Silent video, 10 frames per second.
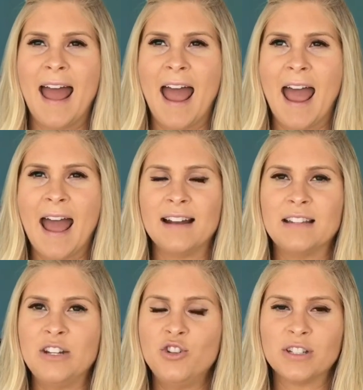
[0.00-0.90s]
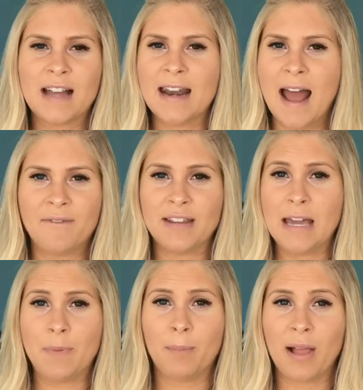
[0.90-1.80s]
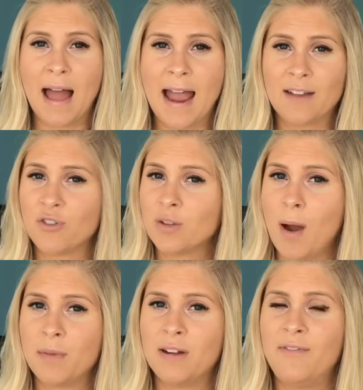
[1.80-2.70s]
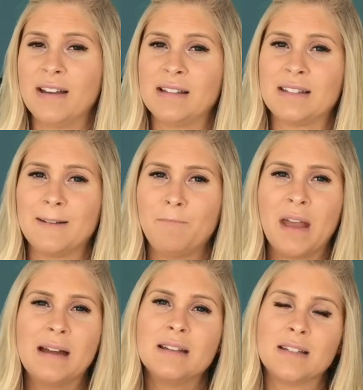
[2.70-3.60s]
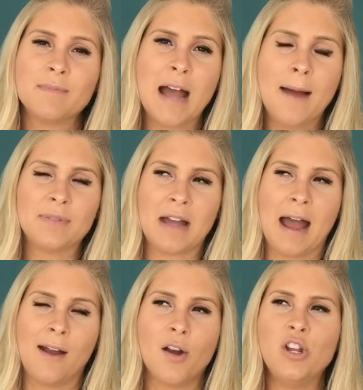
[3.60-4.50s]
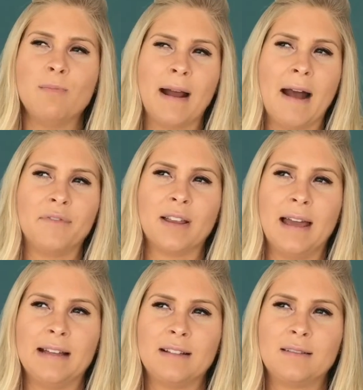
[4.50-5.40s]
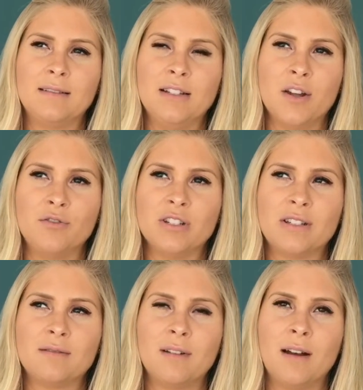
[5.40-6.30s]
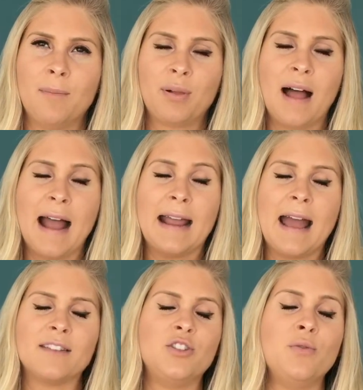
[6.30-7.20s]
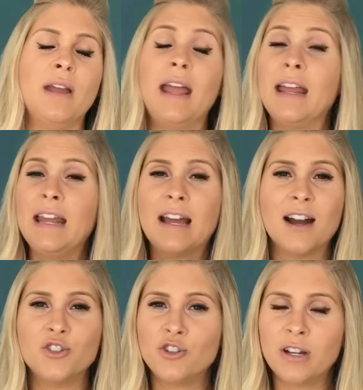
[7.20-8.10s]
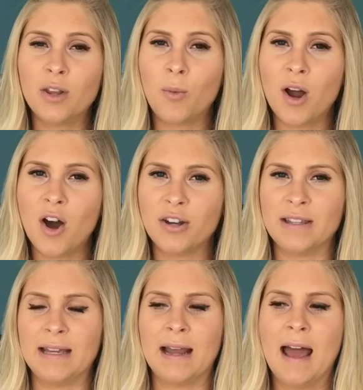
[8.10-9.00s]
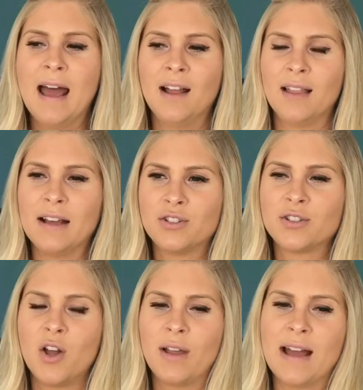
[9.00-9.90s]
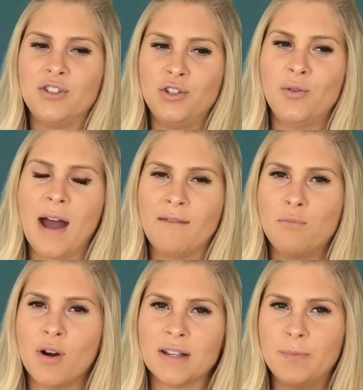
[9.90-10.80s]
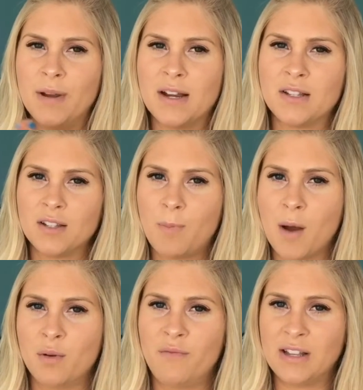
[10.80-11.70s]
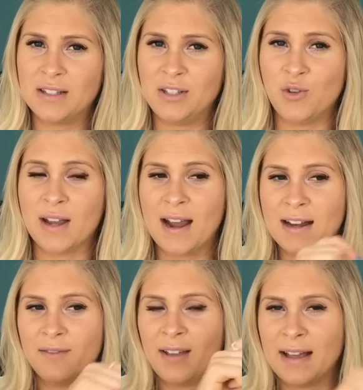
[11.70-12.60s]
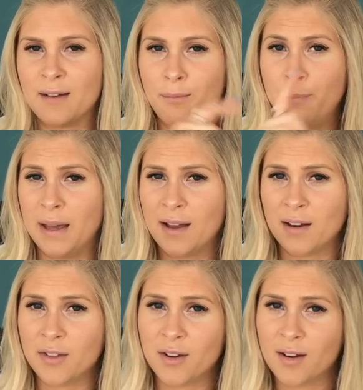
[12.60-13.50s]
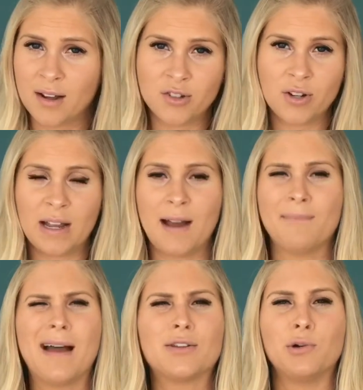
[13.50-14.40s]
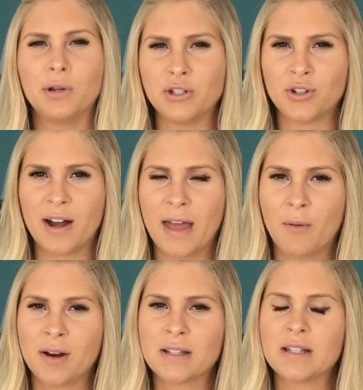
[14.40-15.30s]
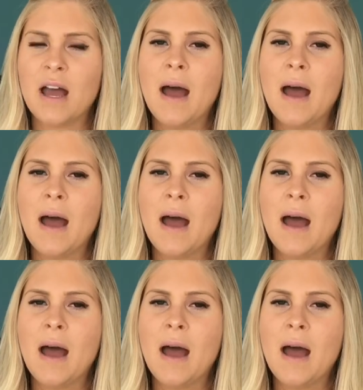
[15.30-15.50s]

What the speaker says: And then you just kind of have to keep applying for the Department of Defense. Sometimes I heard you might have to just apply to any country in the world, and then slowly as you have more experience in the Department of Defense, you can kind of pick another country. I'm not totally sure how that works.